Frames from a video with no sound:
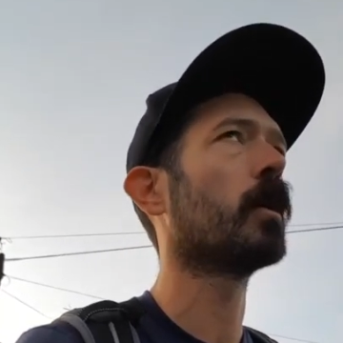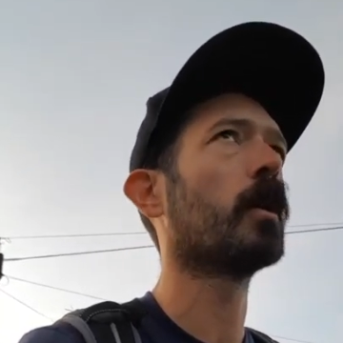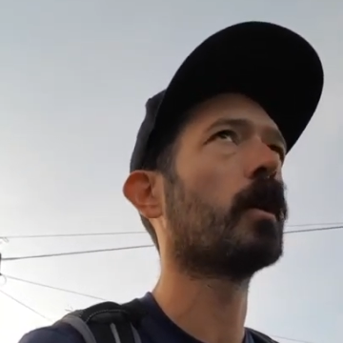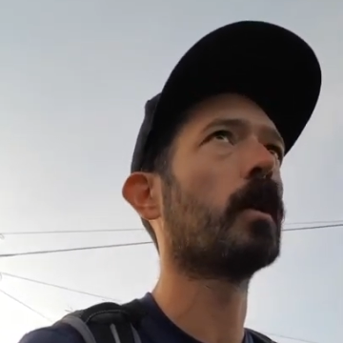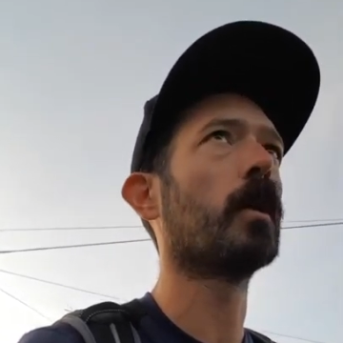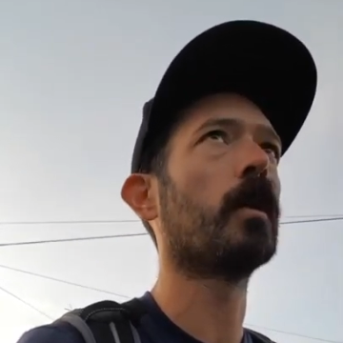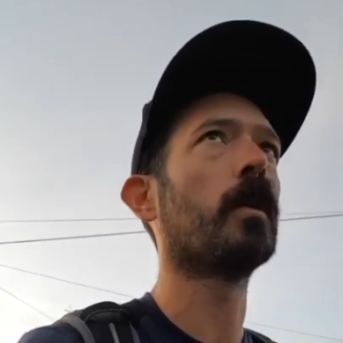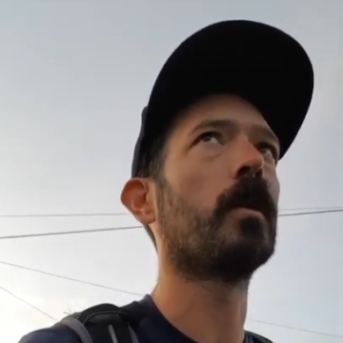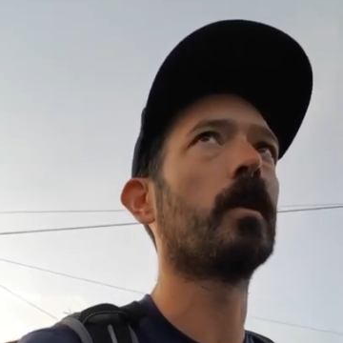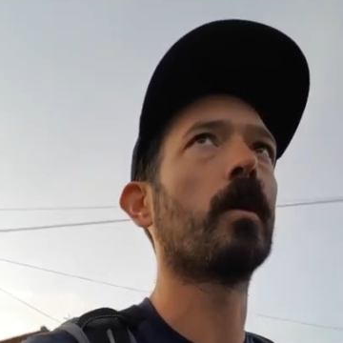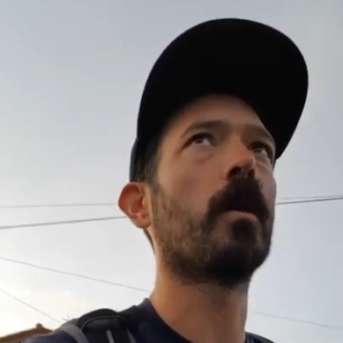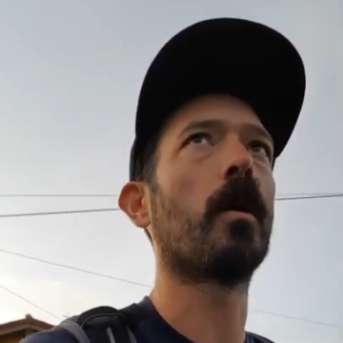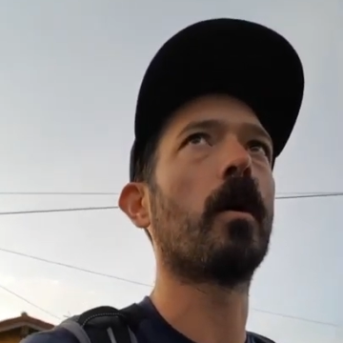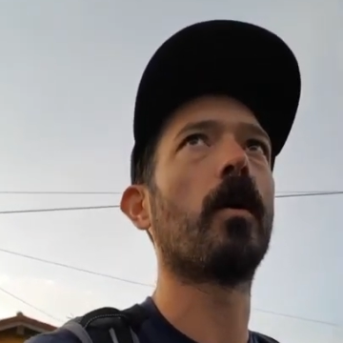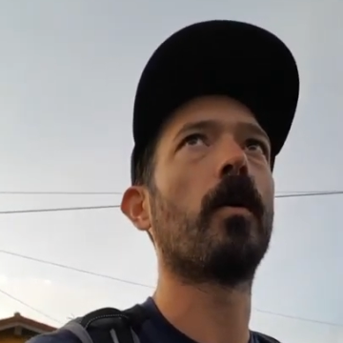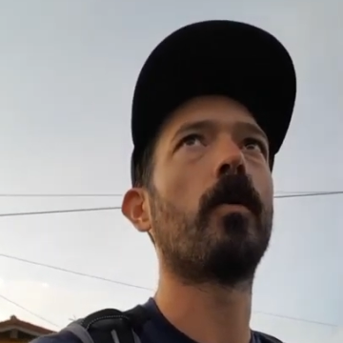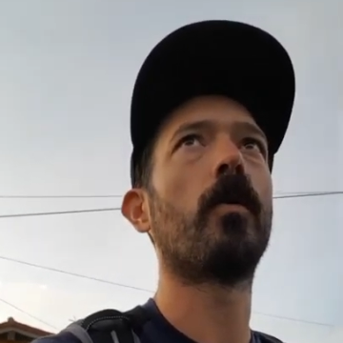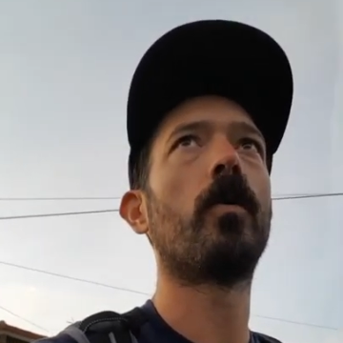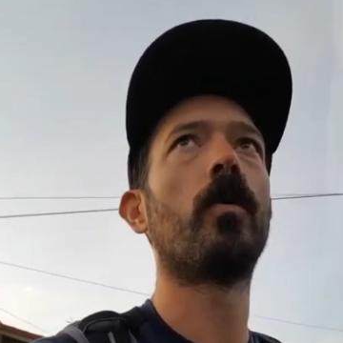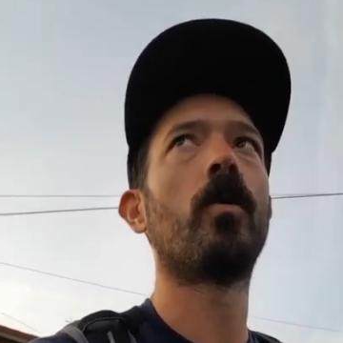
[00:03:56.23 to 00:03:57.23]
And
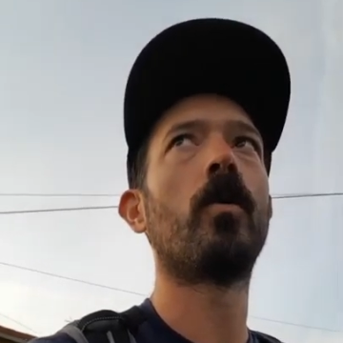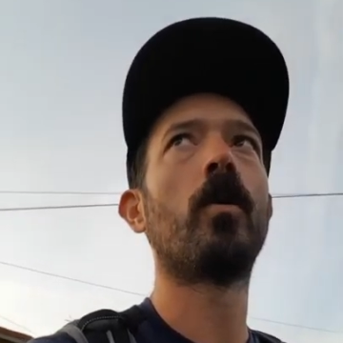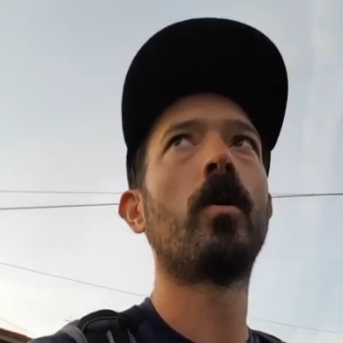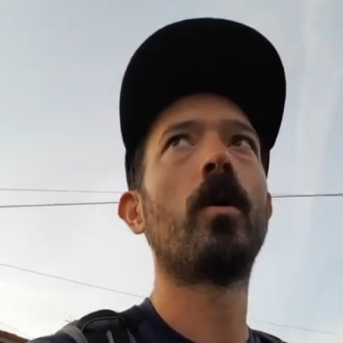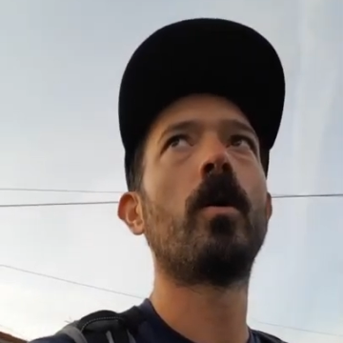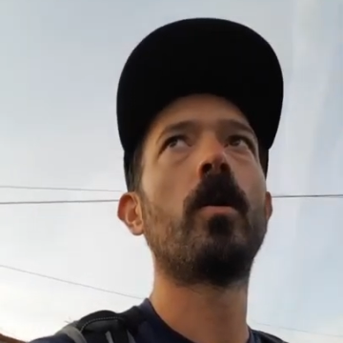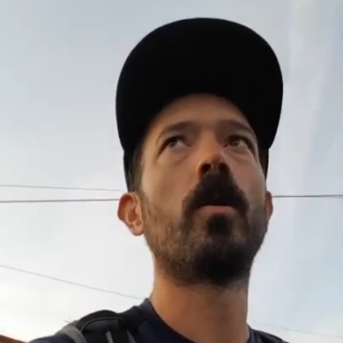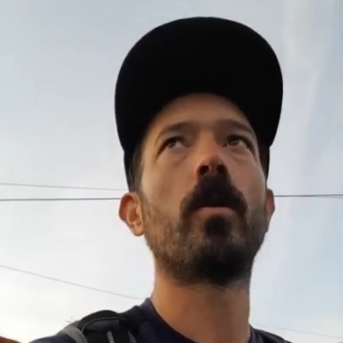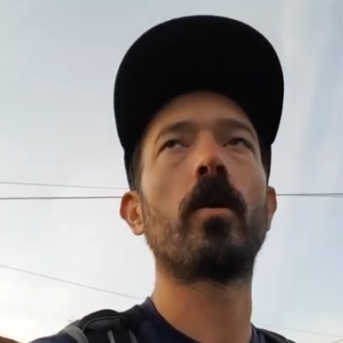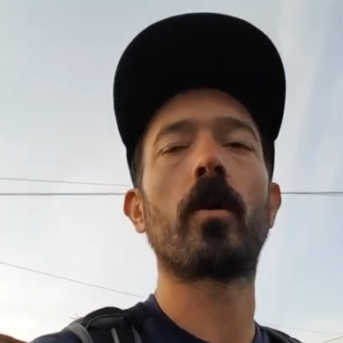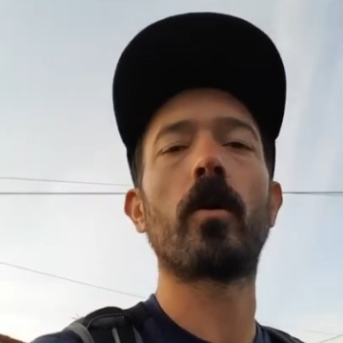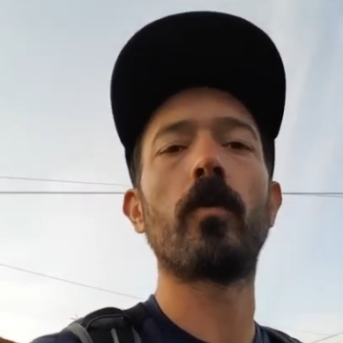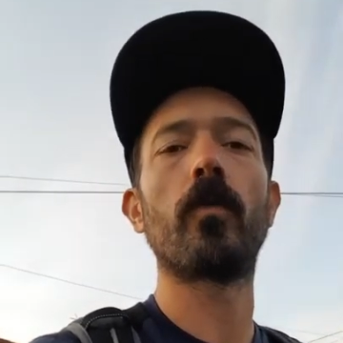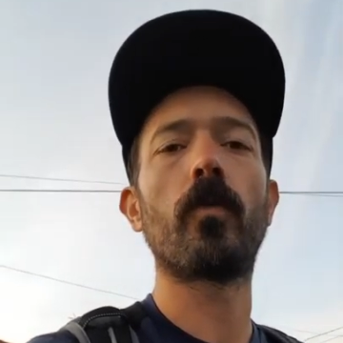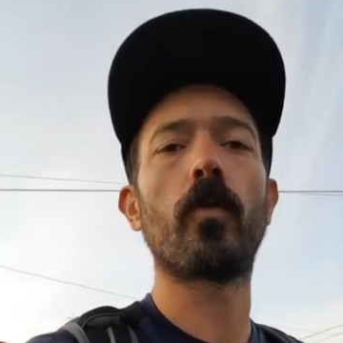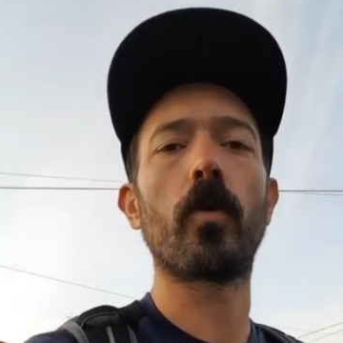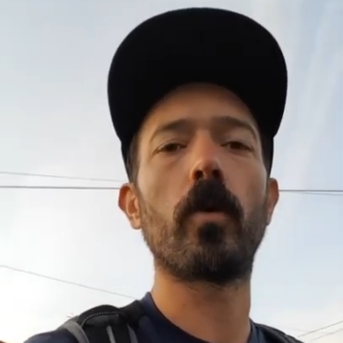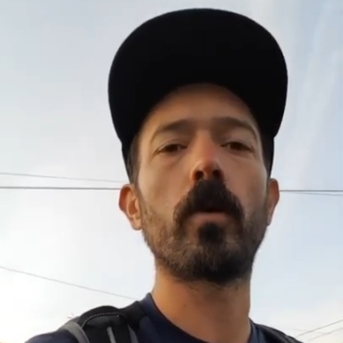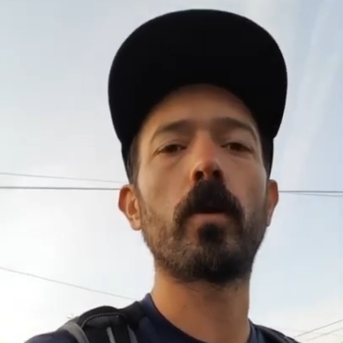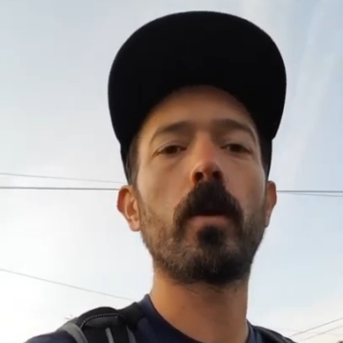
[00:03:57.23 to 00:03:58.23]
looking
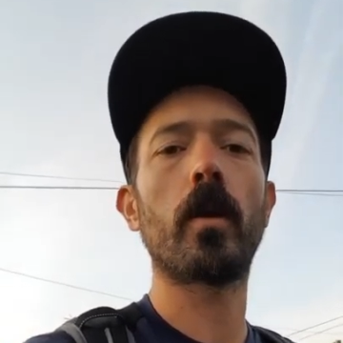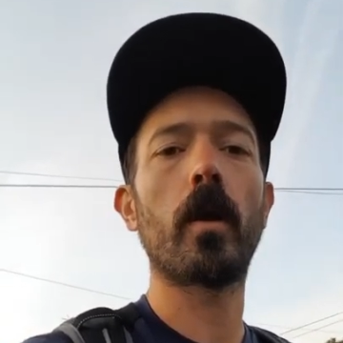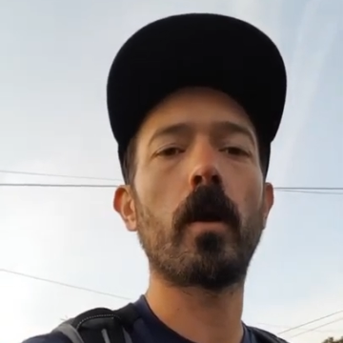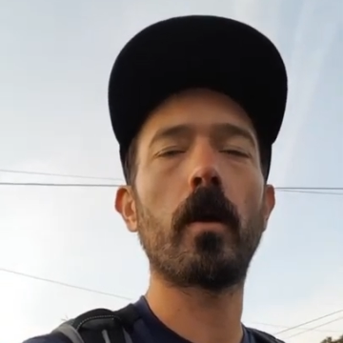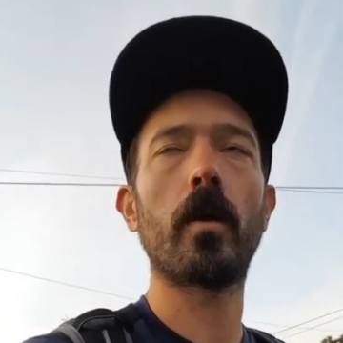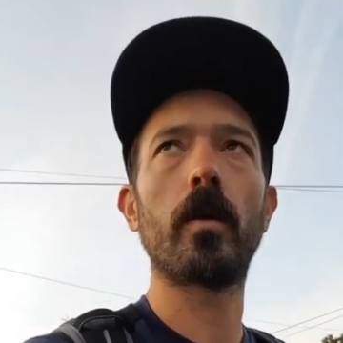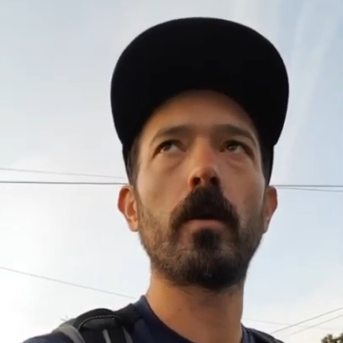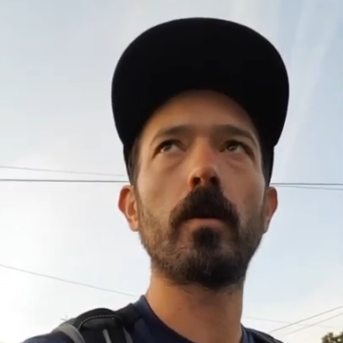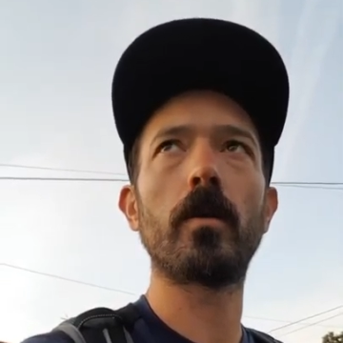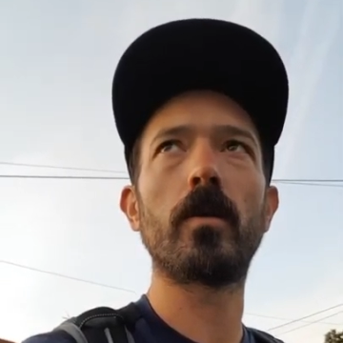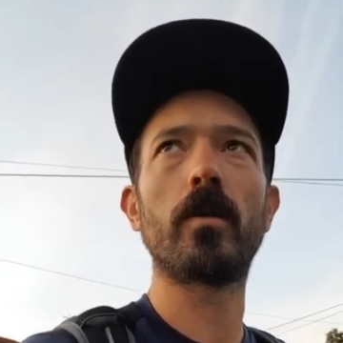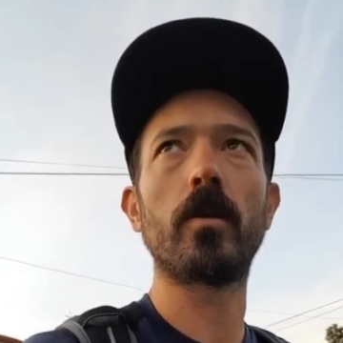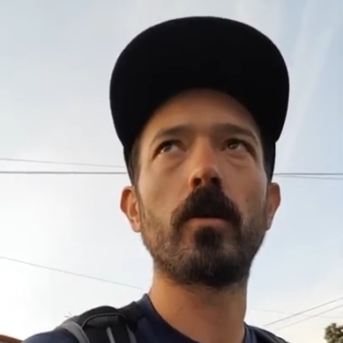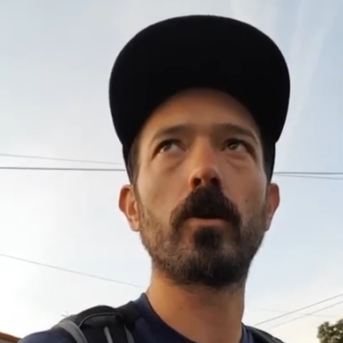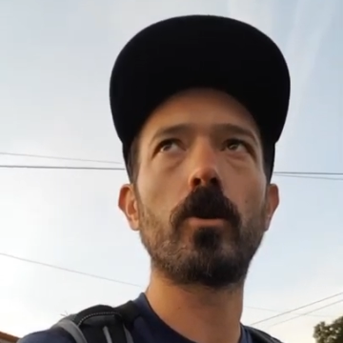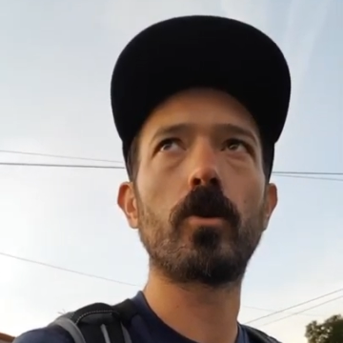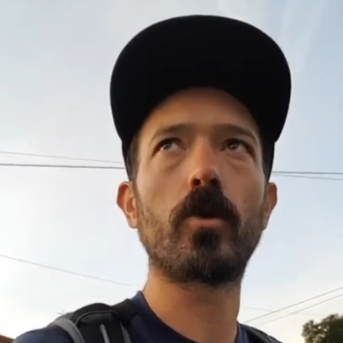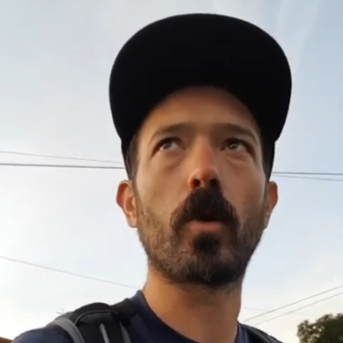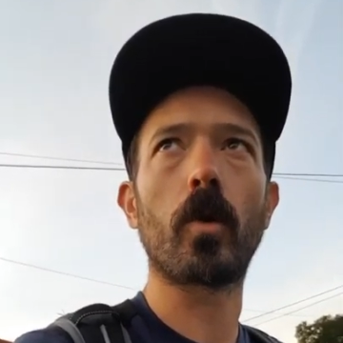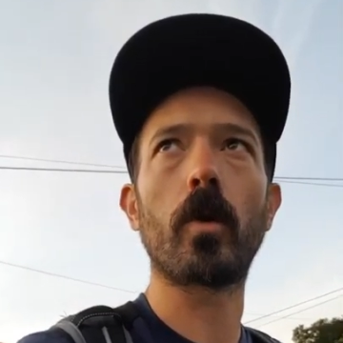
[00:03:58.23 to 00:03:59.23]
forward to that. It's a
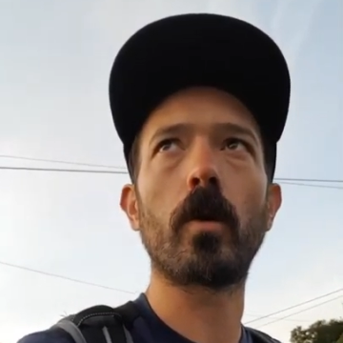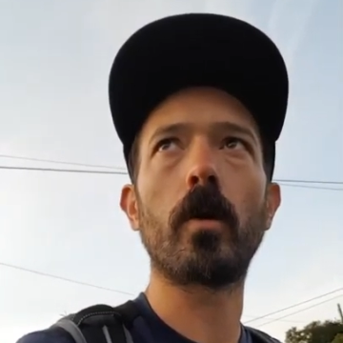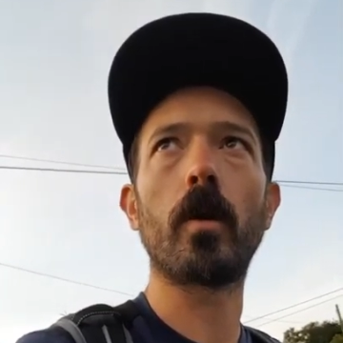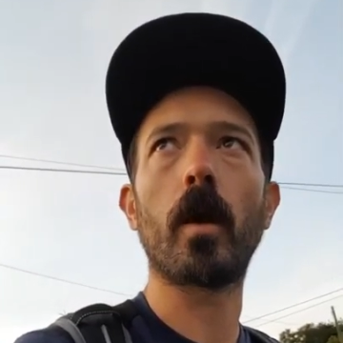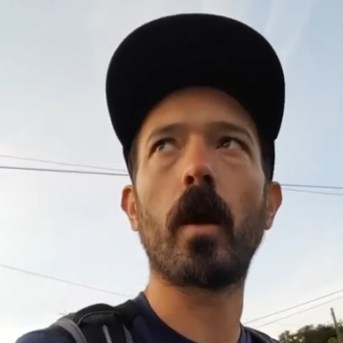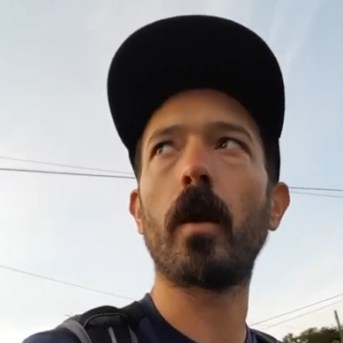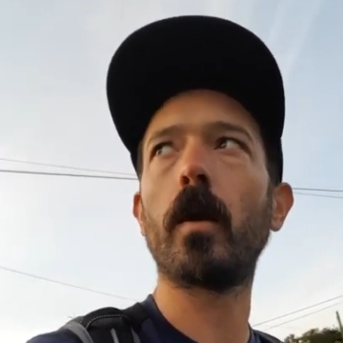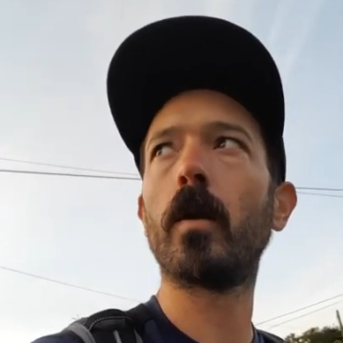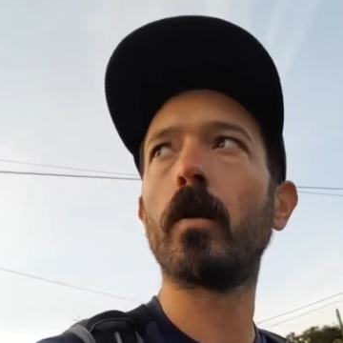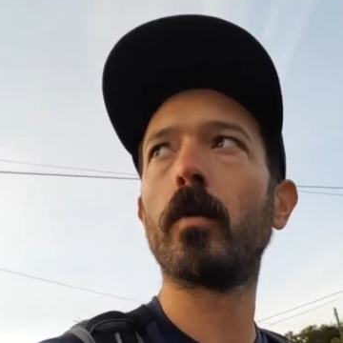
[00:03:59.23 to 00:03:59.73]
shorter day,